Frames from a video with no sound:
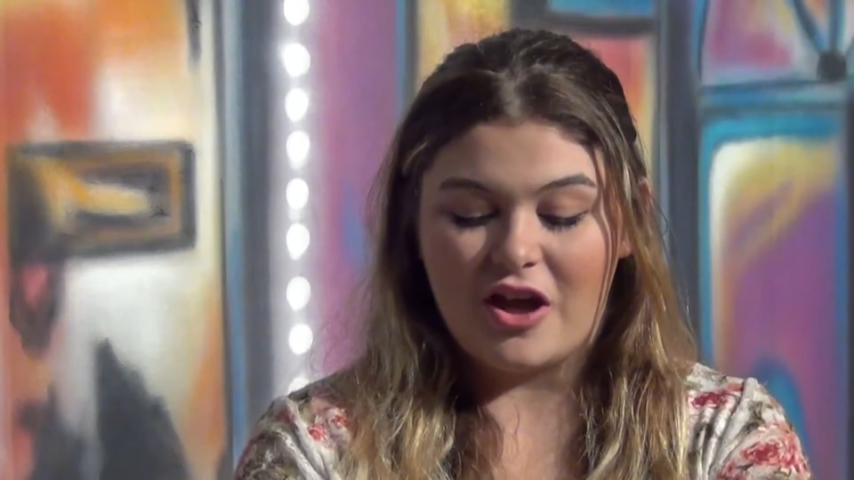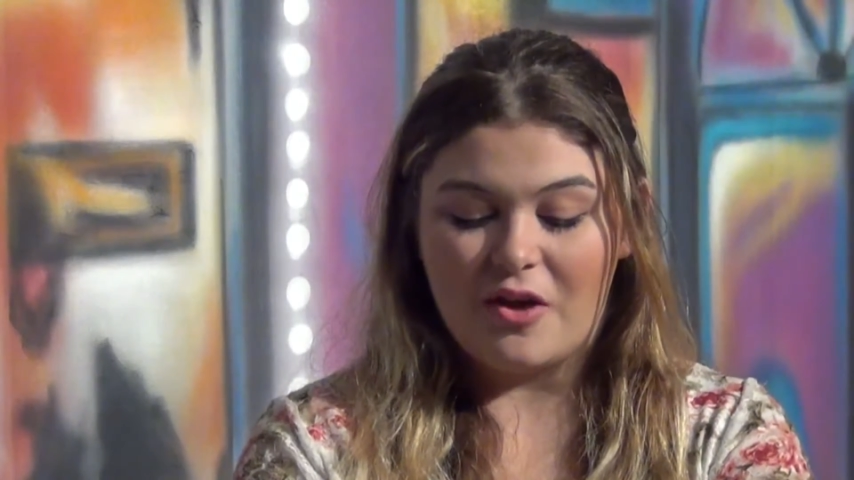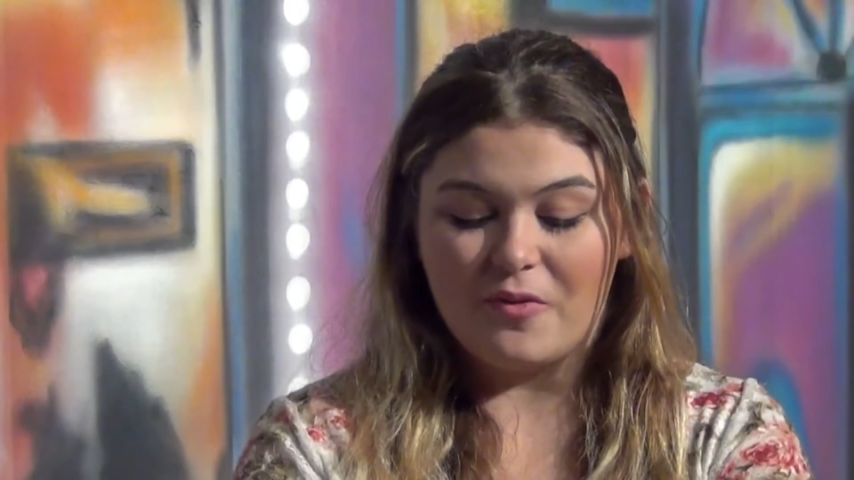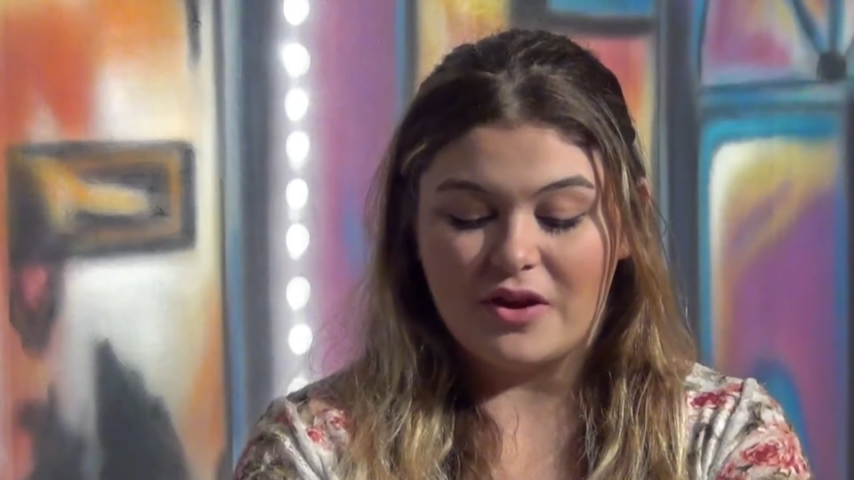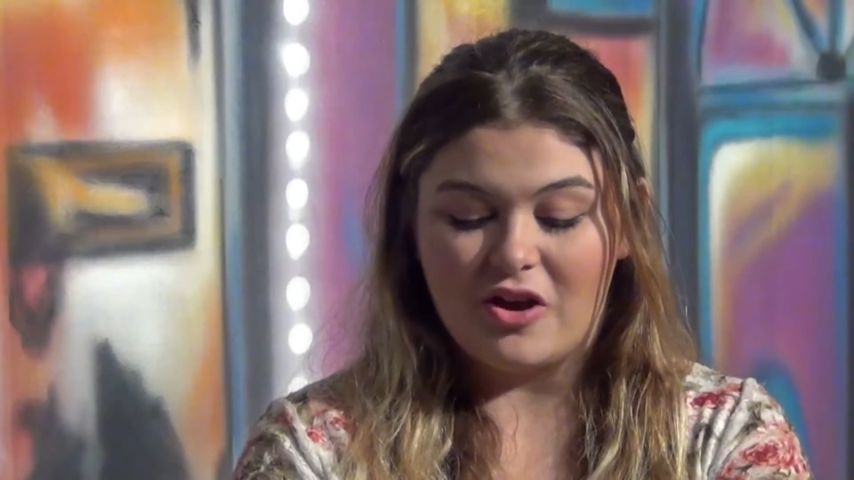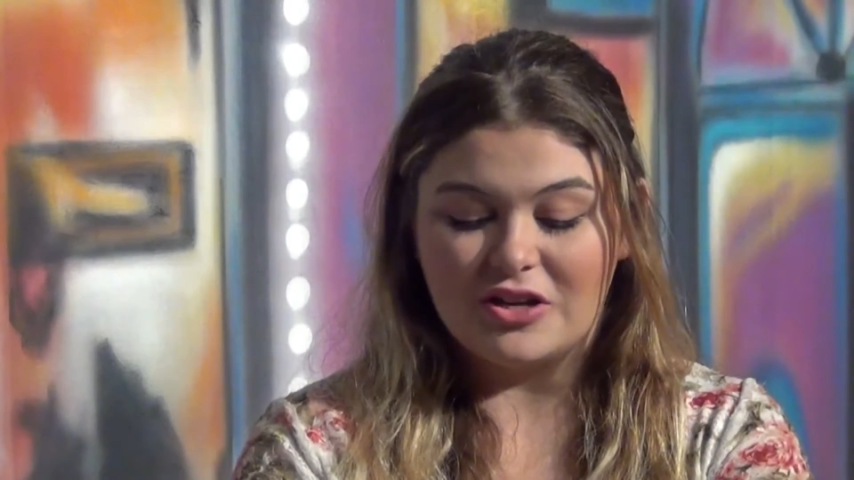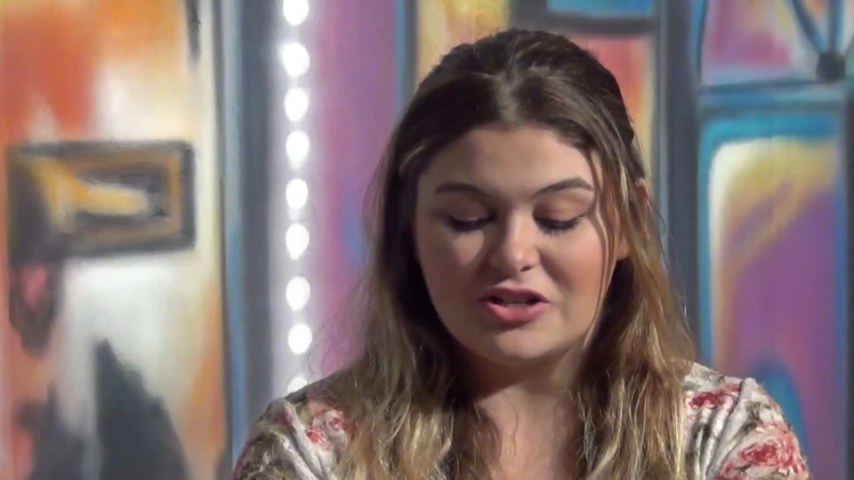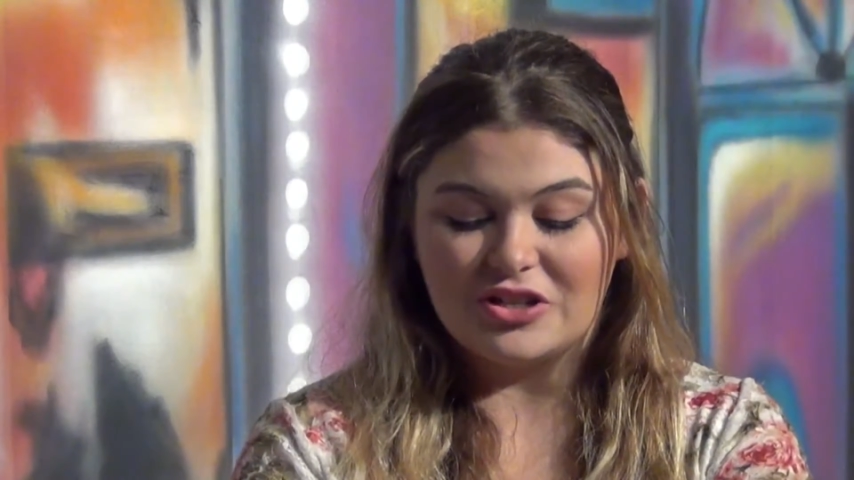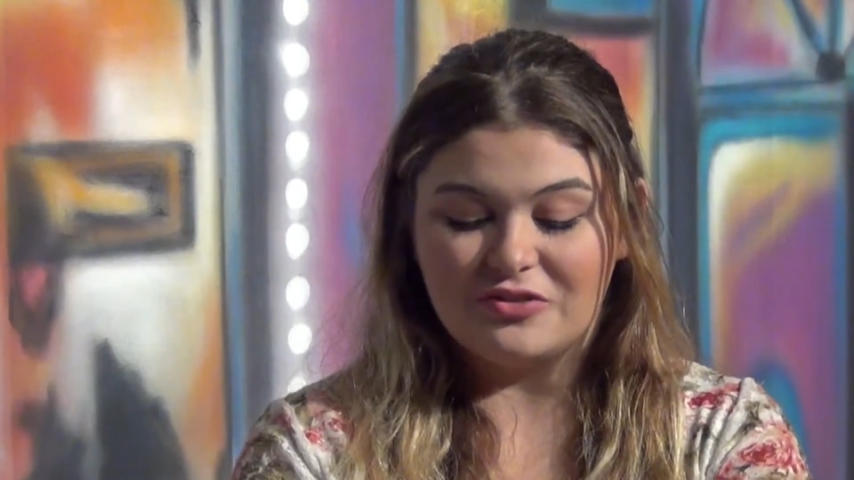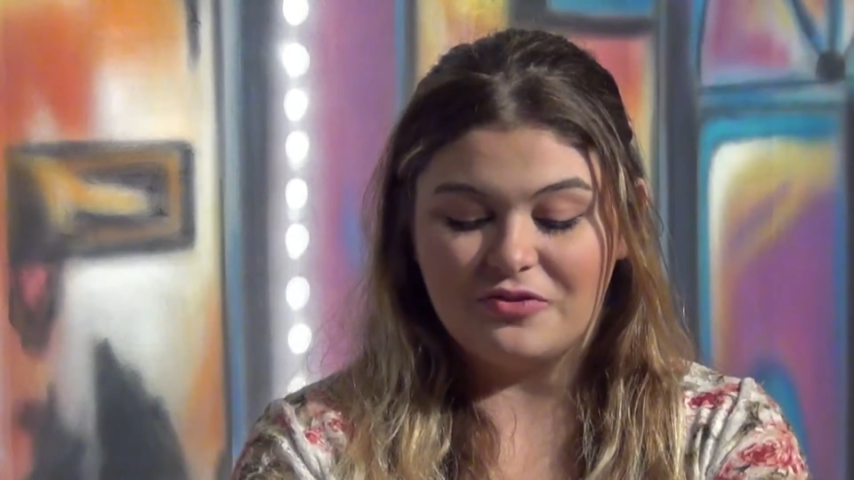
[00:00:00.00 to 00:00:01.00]
I want to
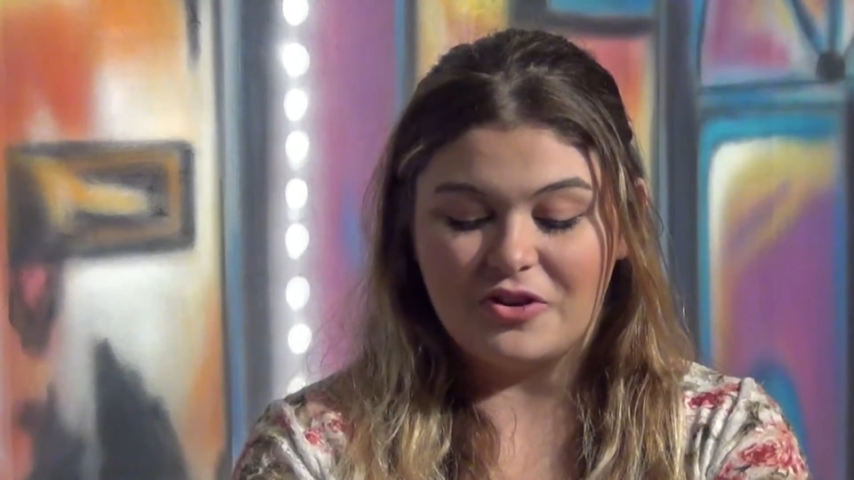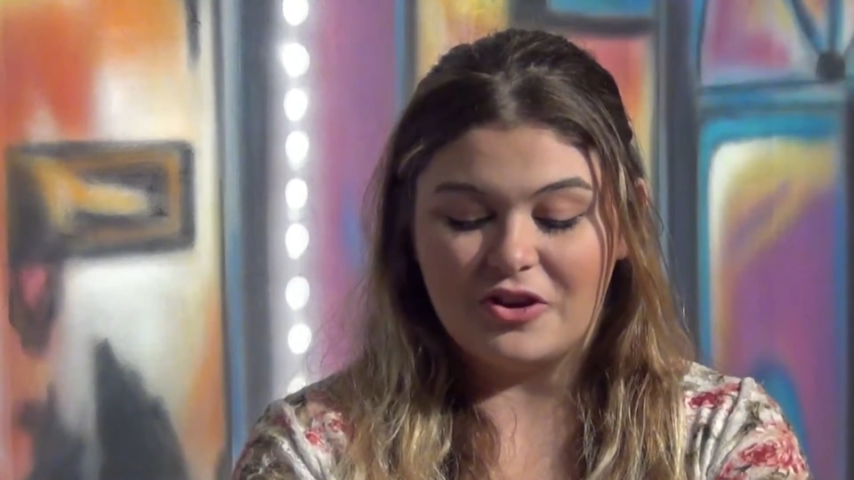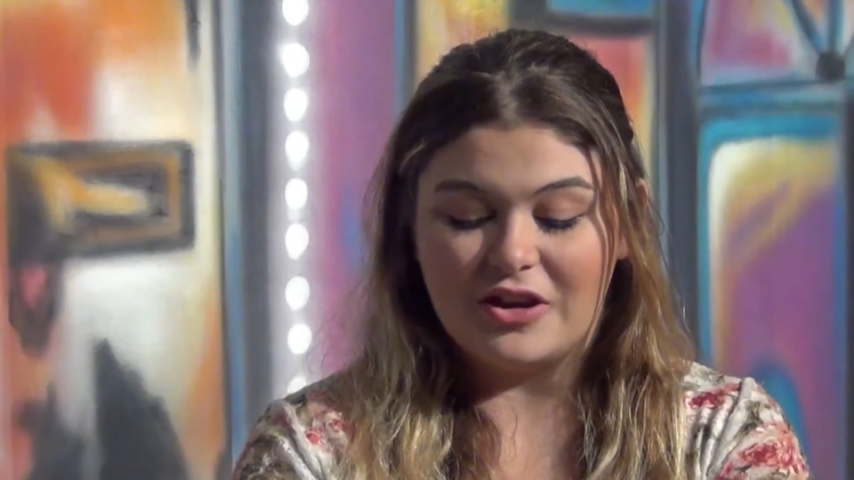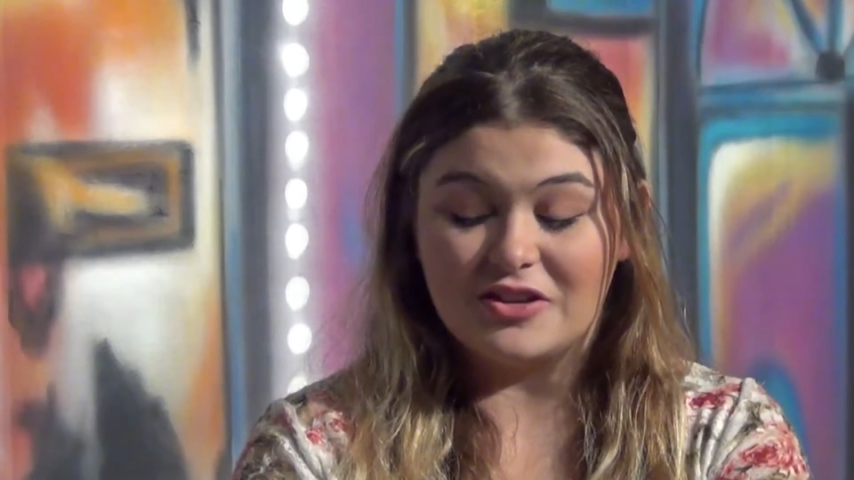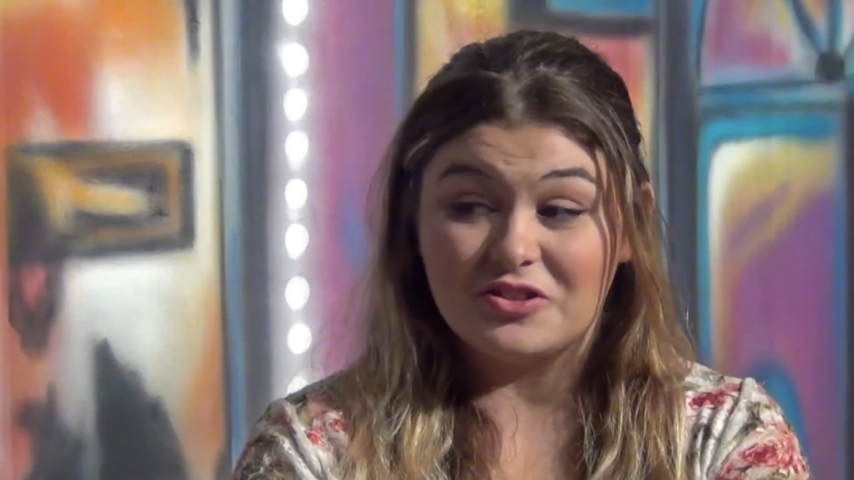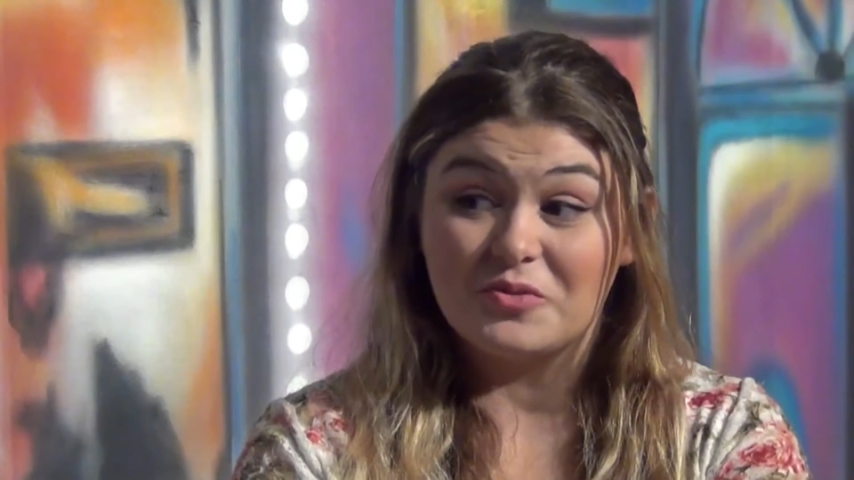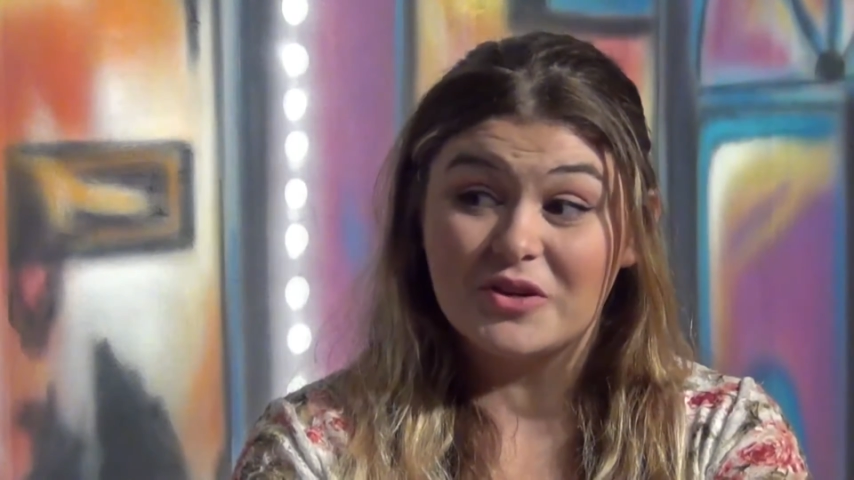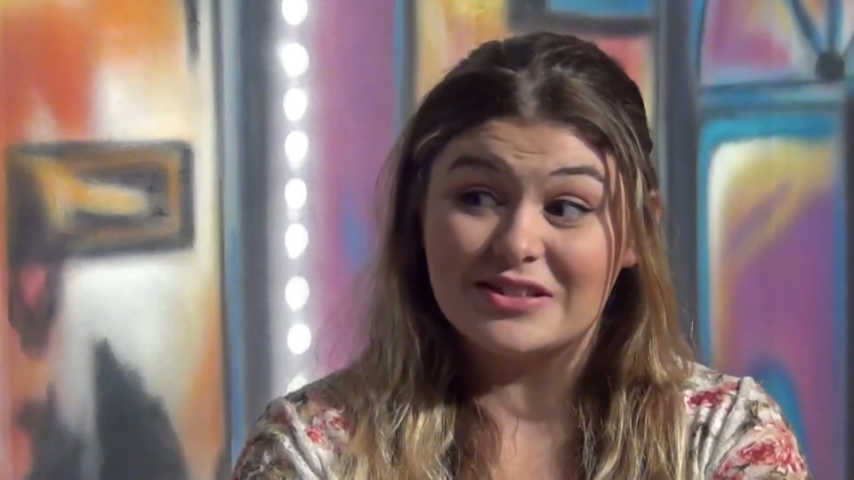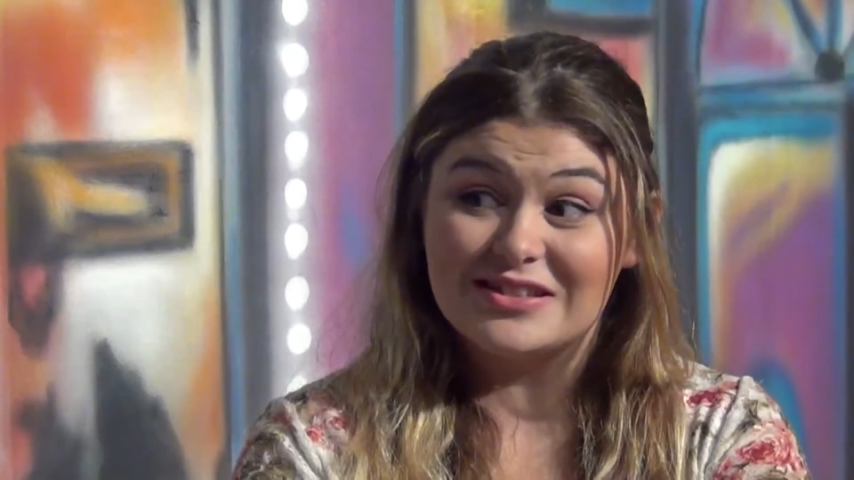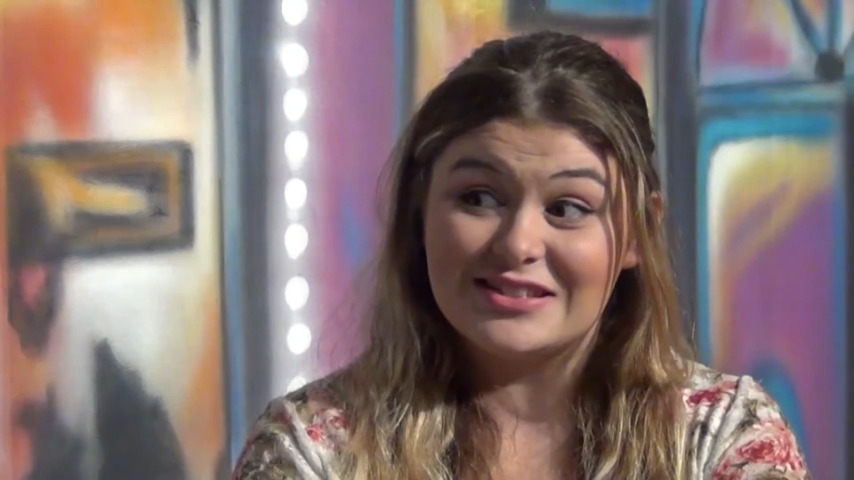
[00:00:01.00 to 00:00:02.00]
audition for Into the
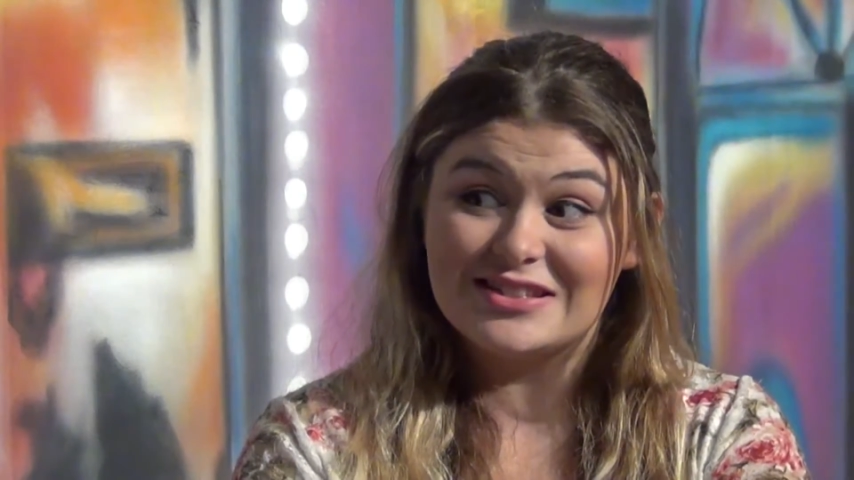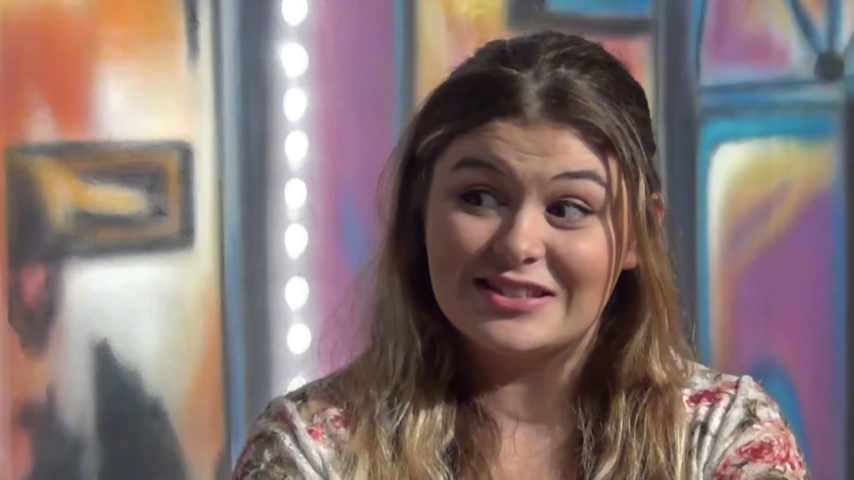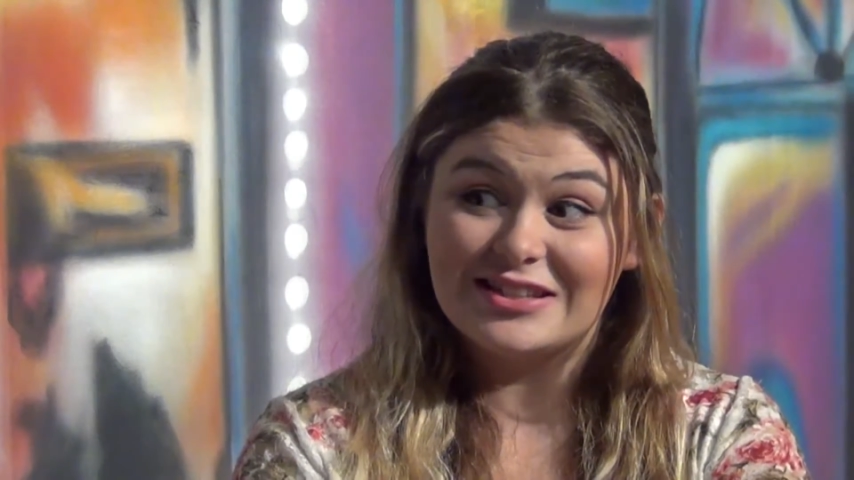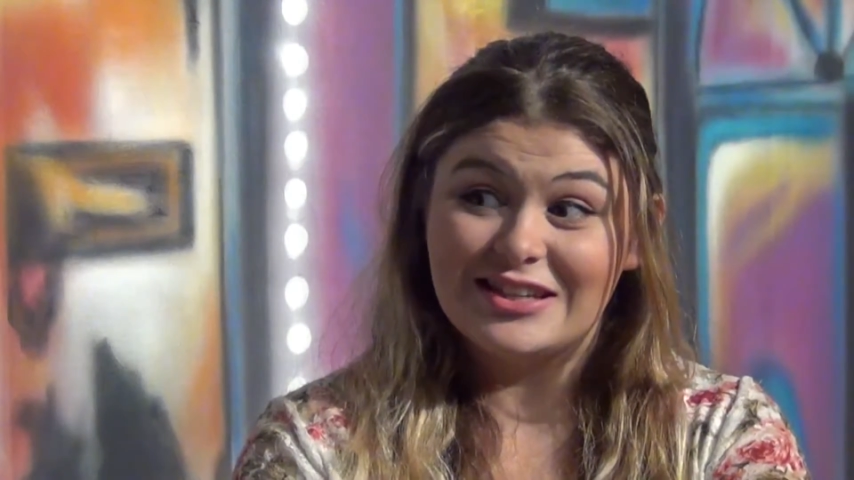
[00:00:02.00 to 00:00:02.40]
Woods.